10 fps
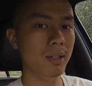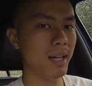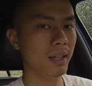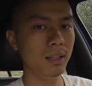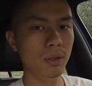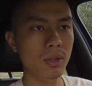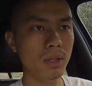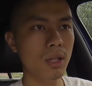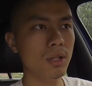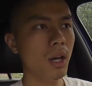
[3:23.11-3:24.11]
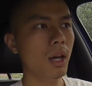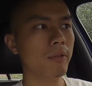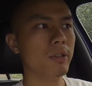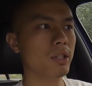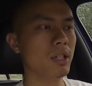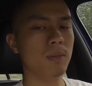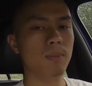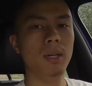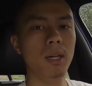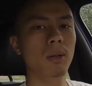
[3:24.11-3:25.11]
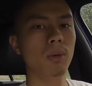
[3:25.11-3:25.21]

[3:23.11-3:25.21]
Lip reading: daily usage versus me,